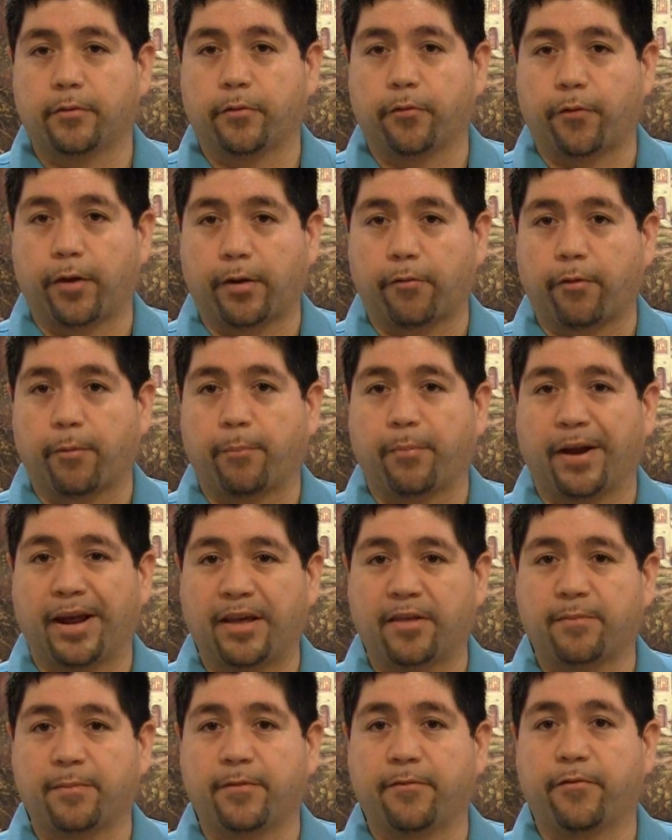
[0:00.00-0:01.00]
direct
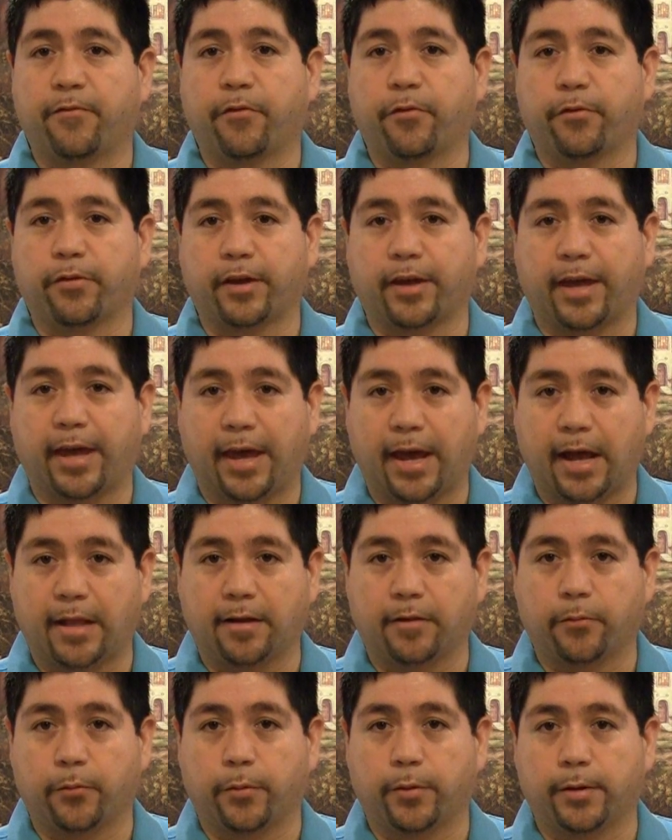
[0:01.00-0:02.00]
replacement for the
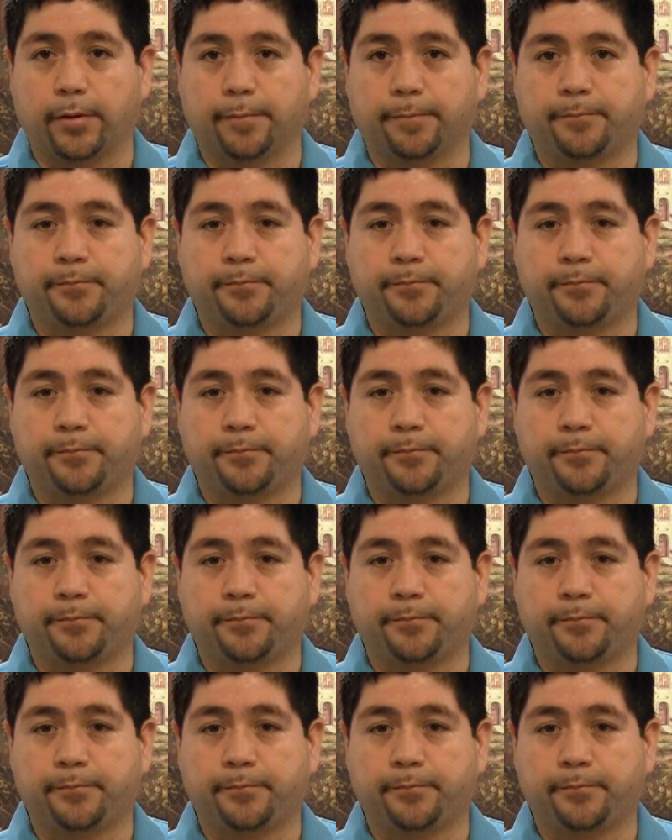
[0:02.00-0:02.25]
Canon one.